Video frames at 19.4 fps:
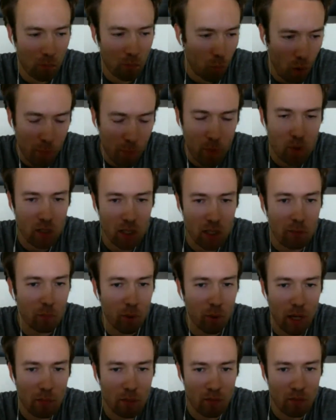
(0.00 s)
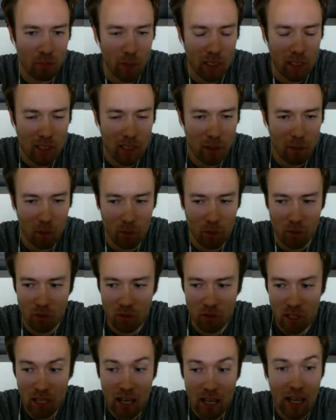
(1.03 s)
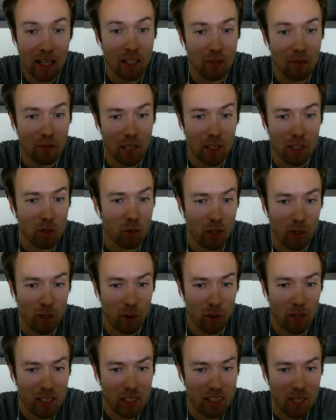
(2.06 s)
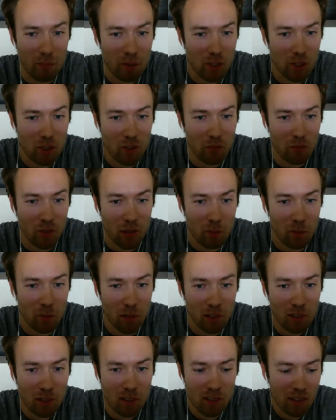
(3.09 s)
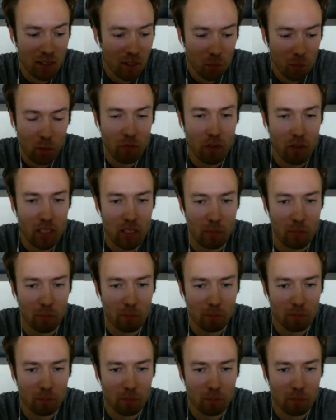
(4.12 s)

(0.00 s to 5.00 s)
1% perhaps of Basecamp users, and if they trigger exceptions or find bugs, we fix them.